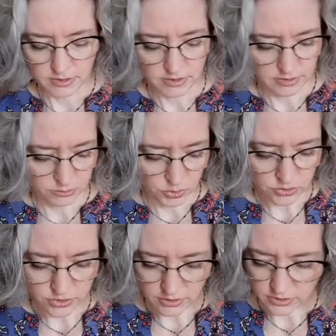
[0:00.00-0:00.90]
I
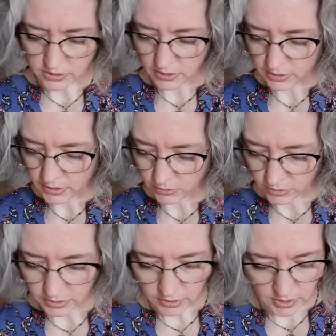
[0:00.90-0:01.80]
personally just got that
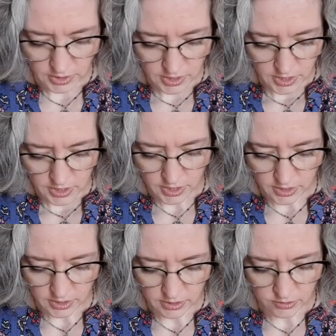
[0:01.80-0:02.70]
one.
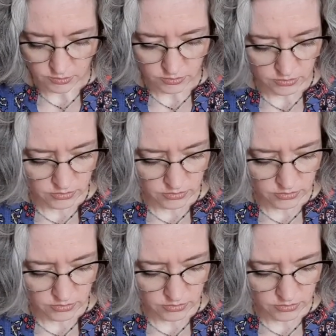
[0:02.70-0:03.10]
Um,